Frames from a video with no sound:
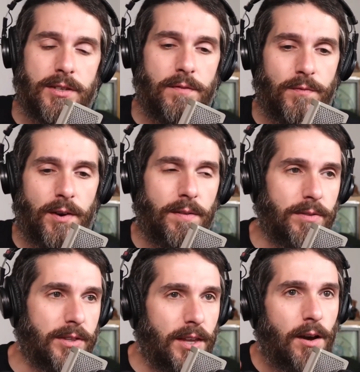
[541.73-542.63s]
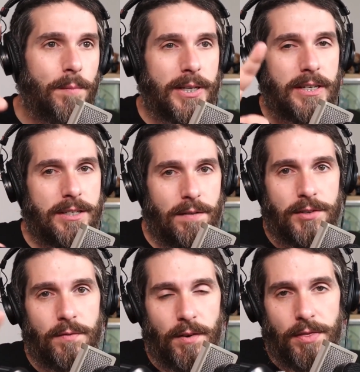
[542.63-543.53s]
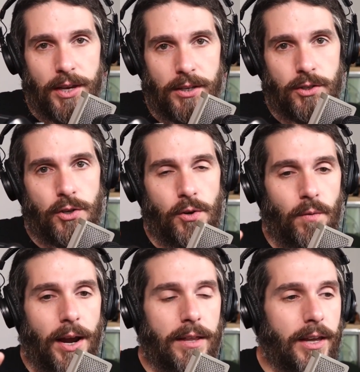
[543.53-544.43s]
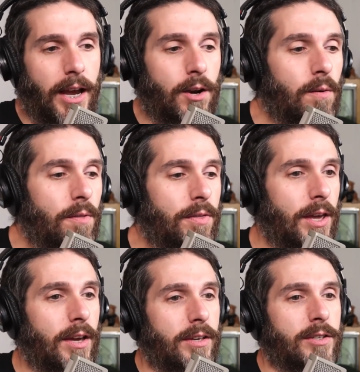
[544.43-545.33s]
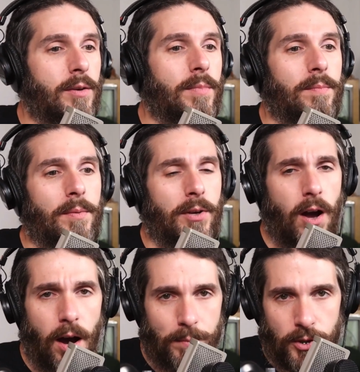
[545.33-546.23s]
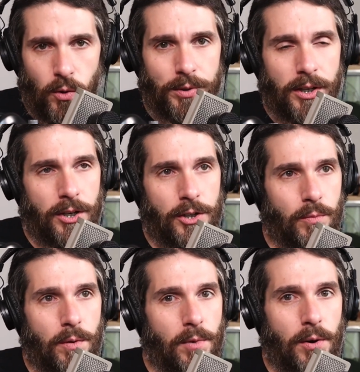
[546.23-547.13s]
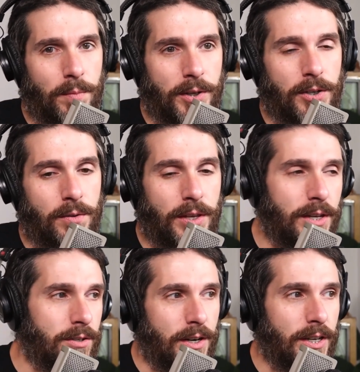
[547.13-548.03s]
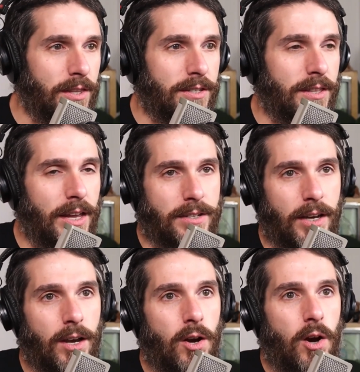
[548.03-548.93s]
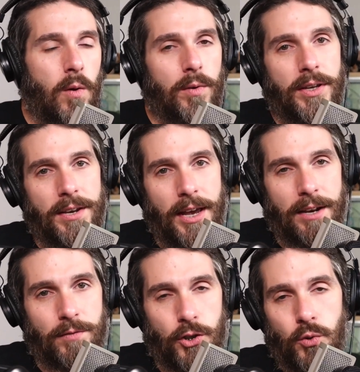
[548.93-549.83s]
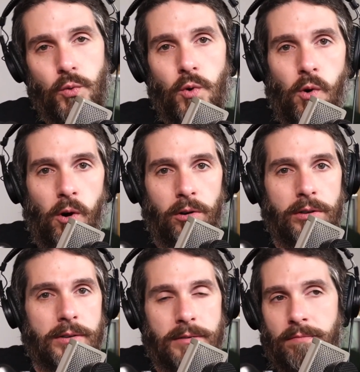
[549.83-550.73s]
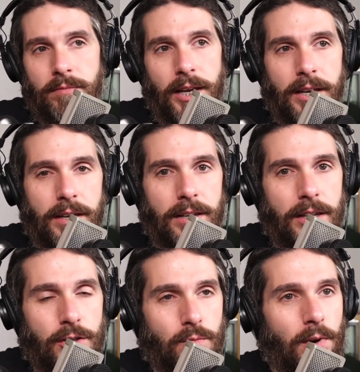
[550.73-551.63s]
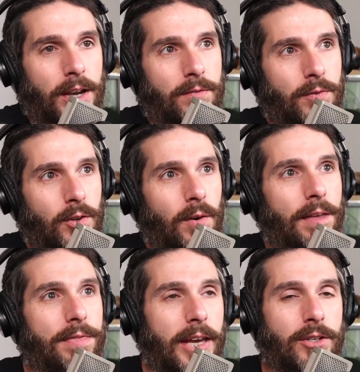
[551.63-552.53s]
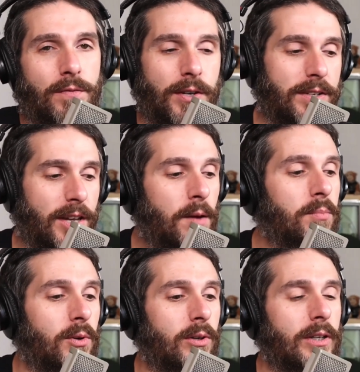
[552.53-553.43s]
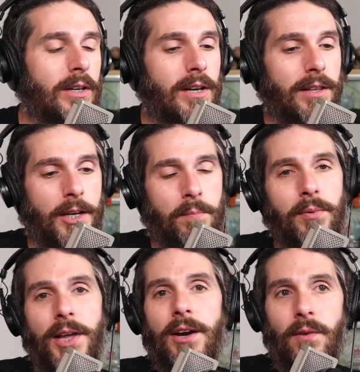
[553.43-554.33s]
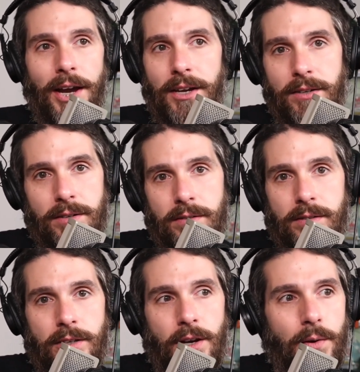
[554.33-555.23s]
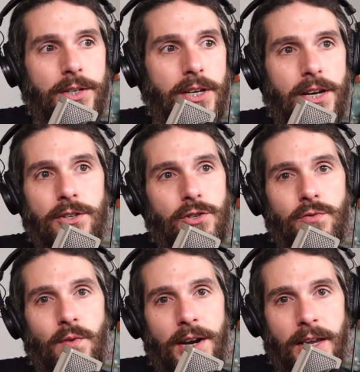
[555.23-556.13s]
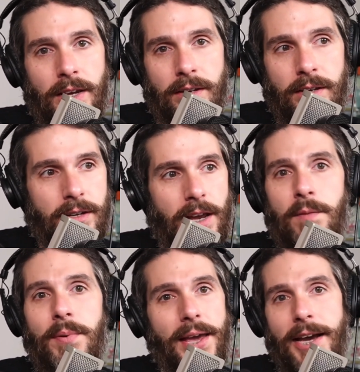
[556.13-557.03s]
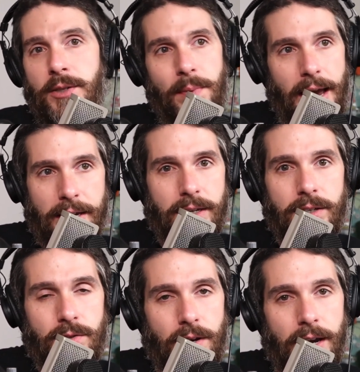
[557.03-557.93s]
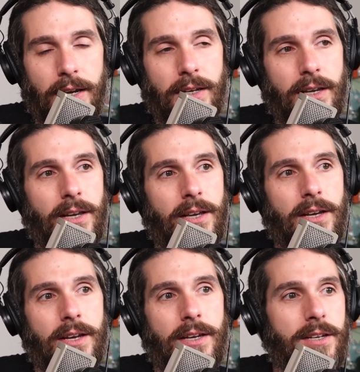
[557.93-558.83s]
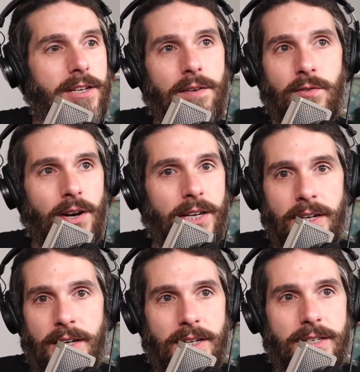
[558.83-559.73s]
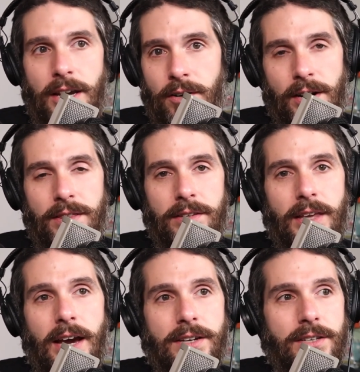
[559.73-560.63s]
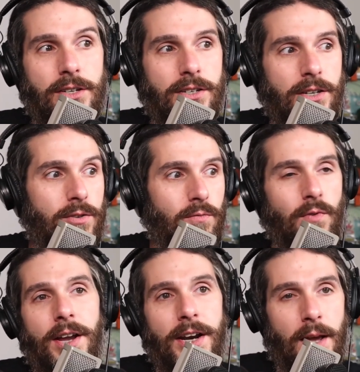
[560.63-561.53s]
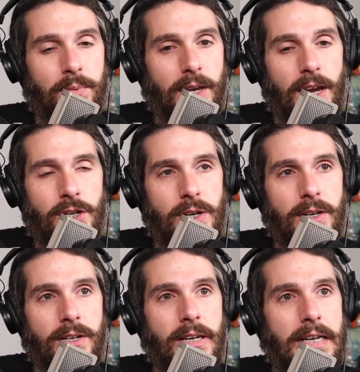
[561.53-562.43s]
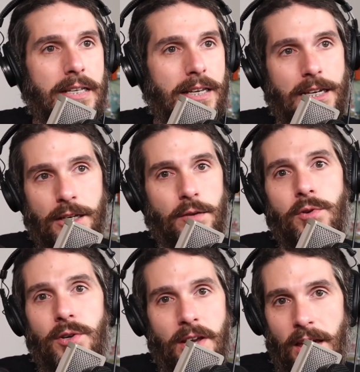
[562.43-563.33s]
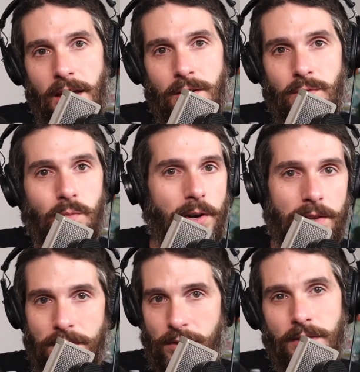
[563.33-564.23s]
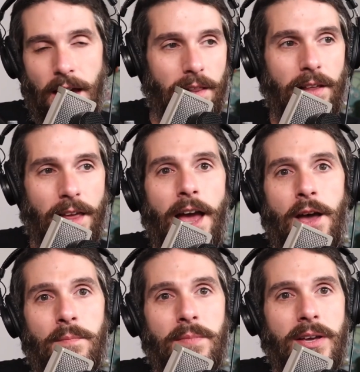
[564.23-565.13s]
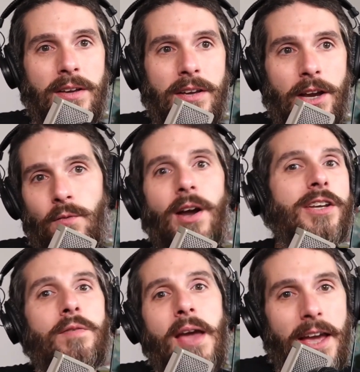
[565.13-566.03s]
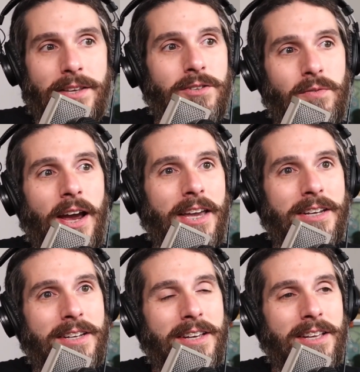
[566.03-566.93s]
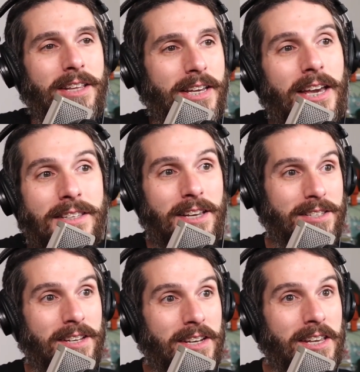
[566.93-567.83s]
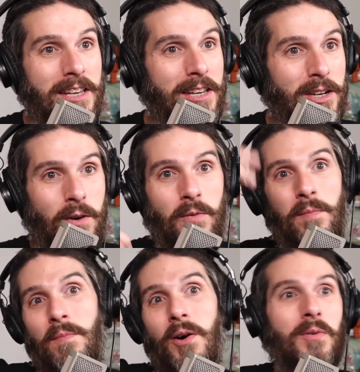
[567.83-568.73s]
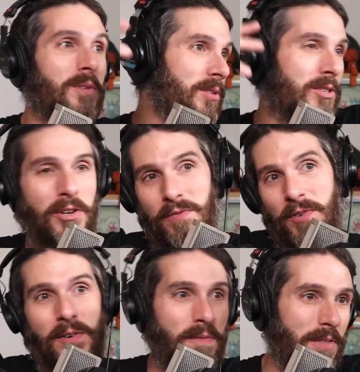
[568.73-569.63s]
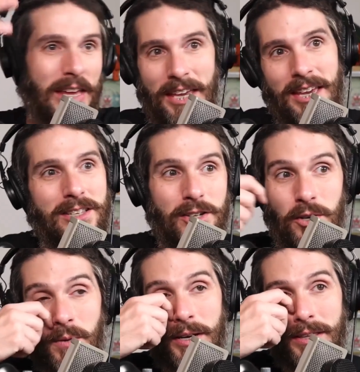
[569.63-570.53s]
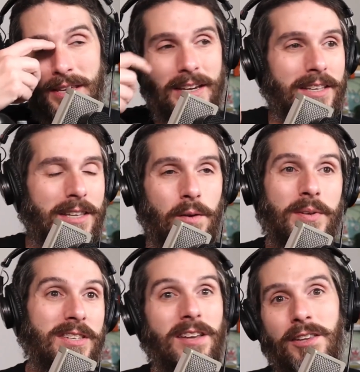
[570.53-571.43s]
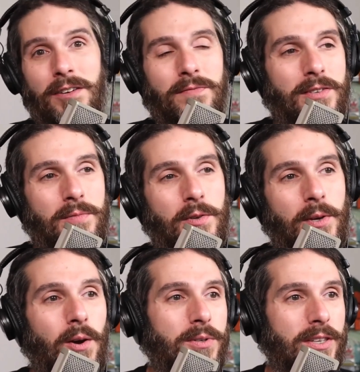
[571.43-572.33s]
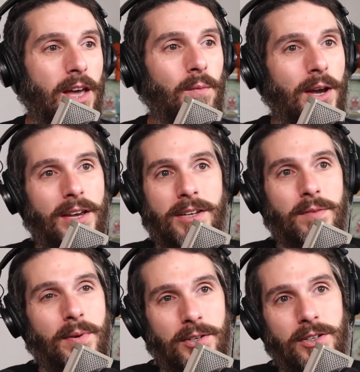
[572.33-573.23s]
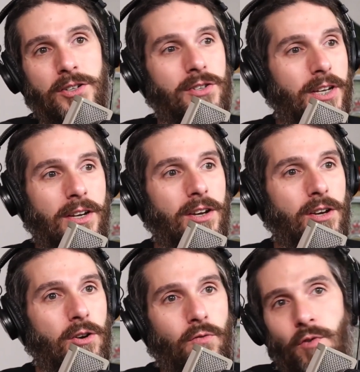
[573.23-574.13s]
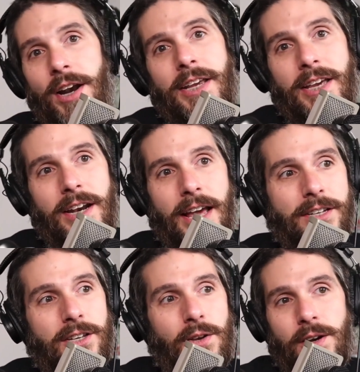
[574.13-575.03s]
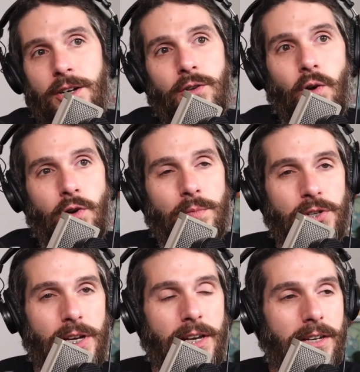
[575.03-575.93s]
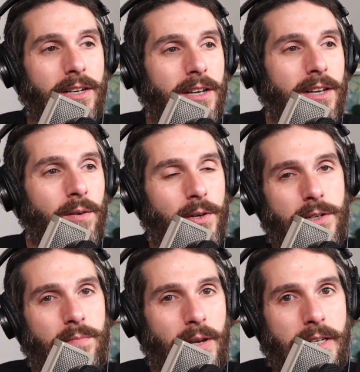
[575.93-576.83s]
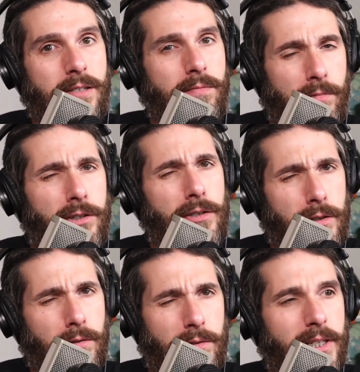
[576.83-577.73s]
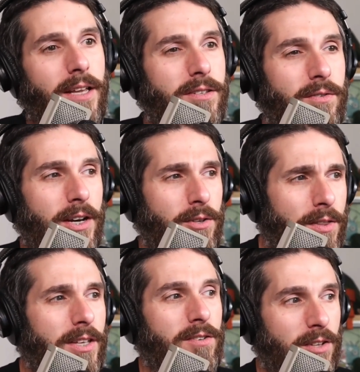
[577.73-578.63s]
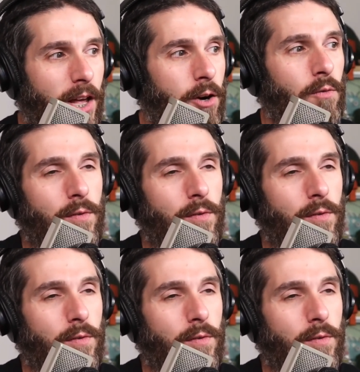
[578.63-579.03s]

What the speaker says: different. They all make sense to have different things too, right? Like I don't think like some people are like, oh, I'm just only going to do remote. I'm going to do this or I need this and that. It's like, well, yeah, not every tool like is right for the right thing. So, for example, like Playwright, it is just running an NPX package, right? And it's not even running in a container or anything like that because it just needs to run an application that can communicate with the LLM and run commands, right? Like it doesn't need a remote server thingy to do anything. That would be silly to be hosted that way compared to just like running it and executing on your local machine, which makes logistical sense, right? So I think there's a lot of room